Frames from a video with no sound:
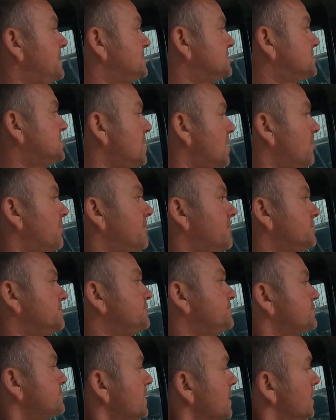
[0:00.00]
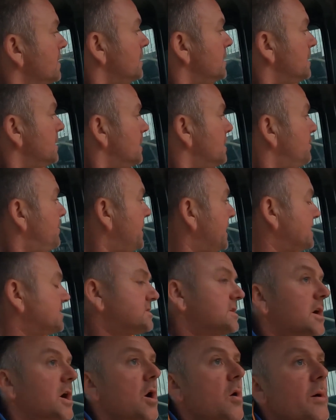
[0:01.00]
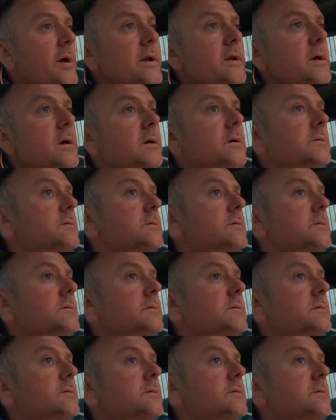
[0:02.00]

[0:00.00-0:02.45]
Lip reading: It's stopped. Pigs are going.